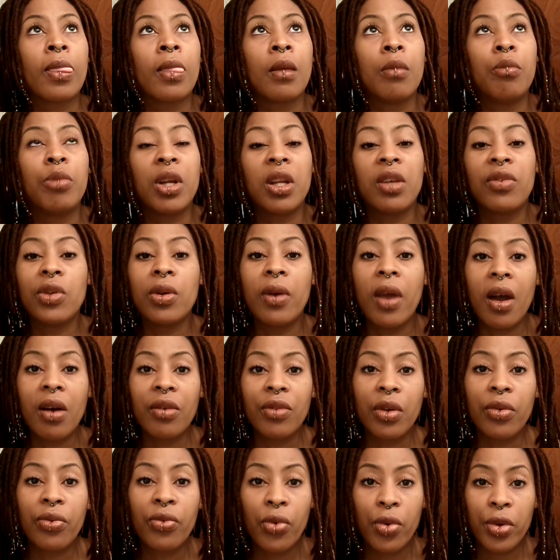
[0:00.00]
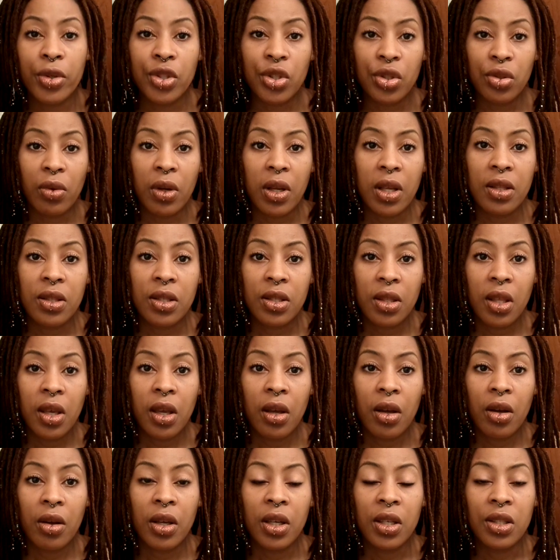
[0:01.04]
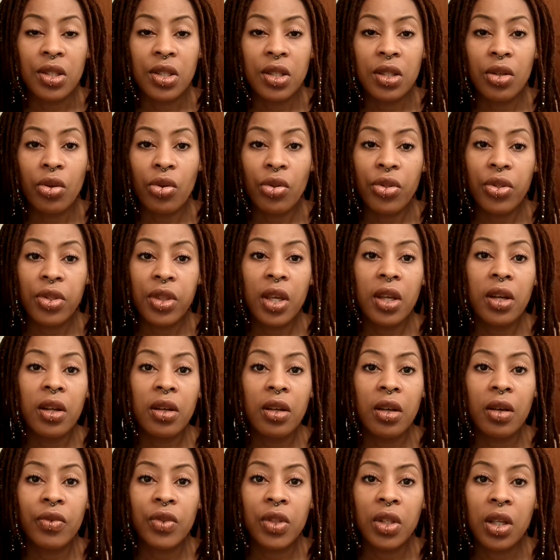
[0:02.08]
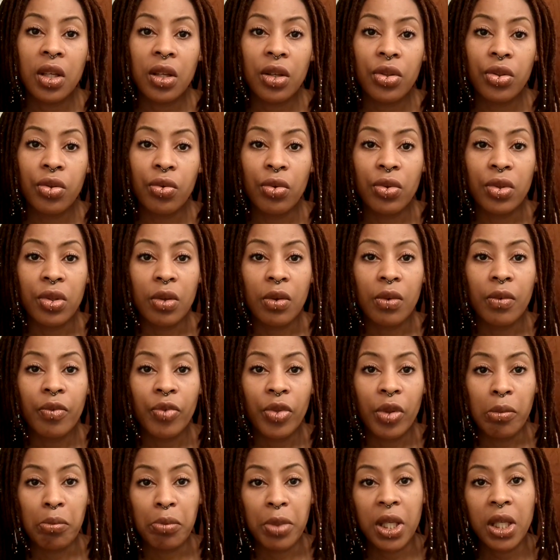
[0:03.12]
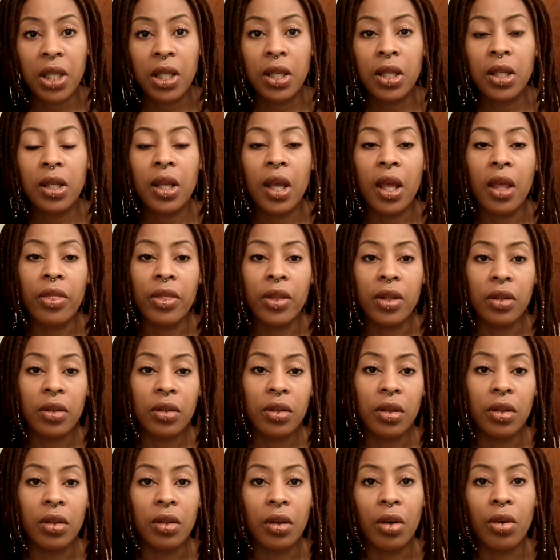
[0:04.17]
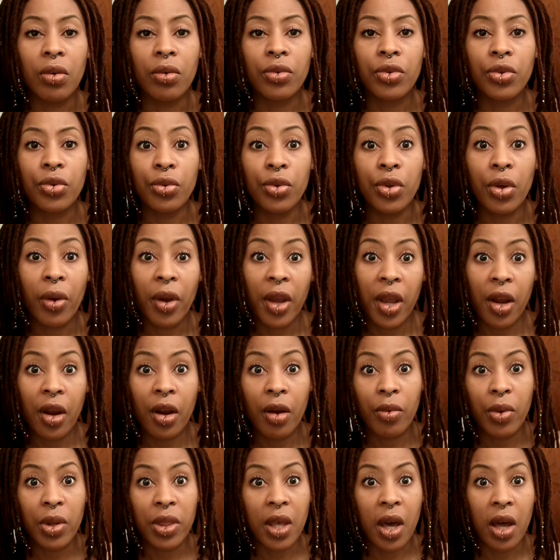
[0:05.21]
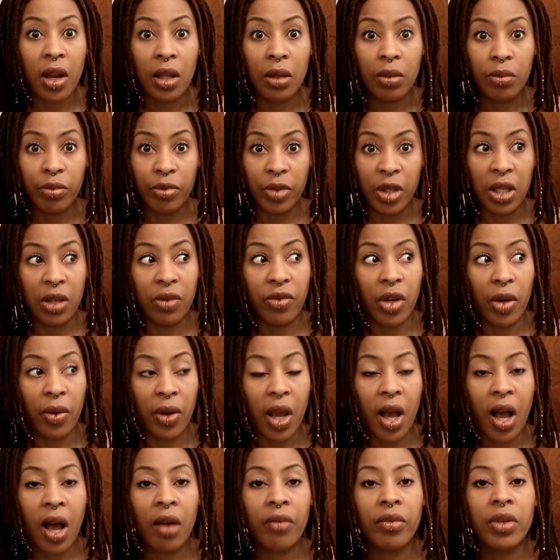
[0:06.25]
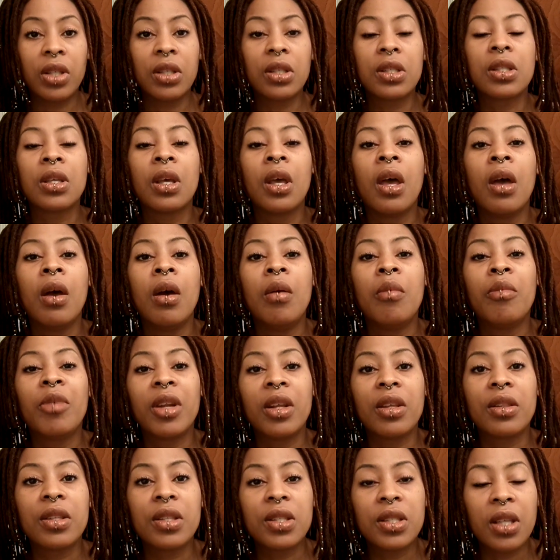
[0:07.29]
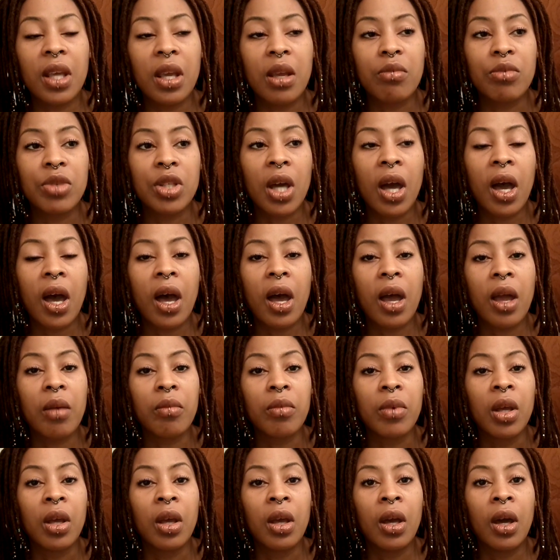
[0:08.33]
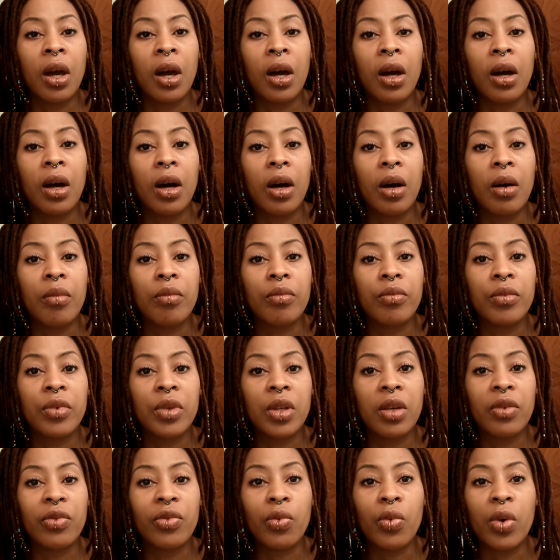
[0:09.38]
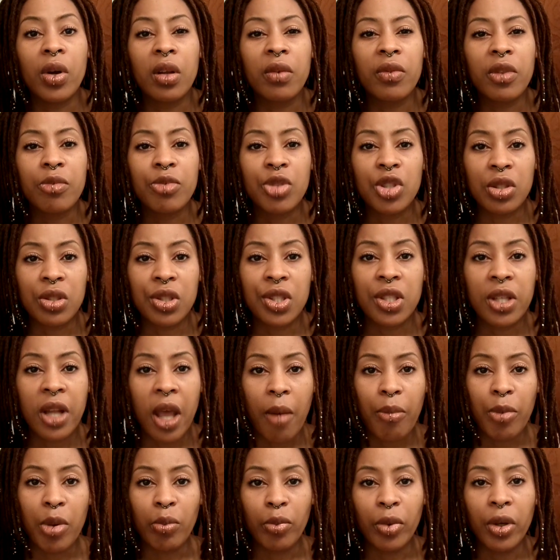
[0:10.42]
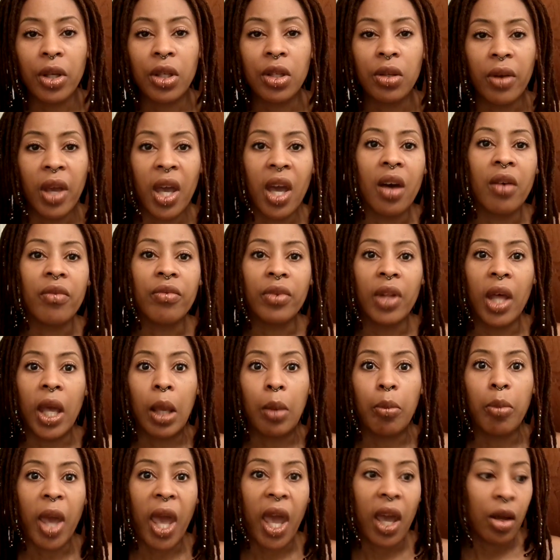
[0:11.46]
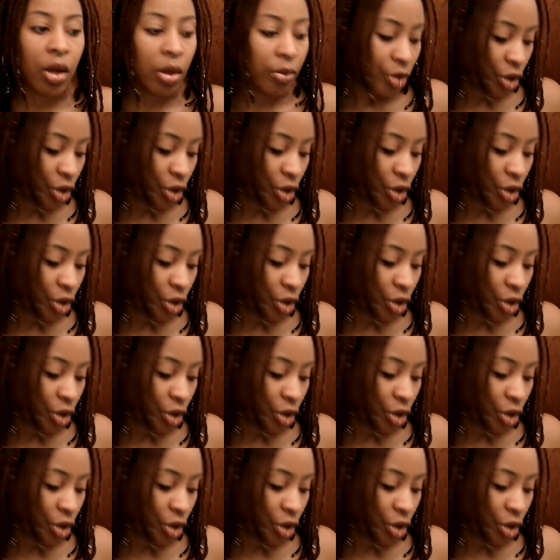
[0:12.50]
But if you have the 4 strands there, it's still thin enough to get it through the bead and then, through your hair without it being very obvious. But at the same time, if one of them should snap and break, you have like backup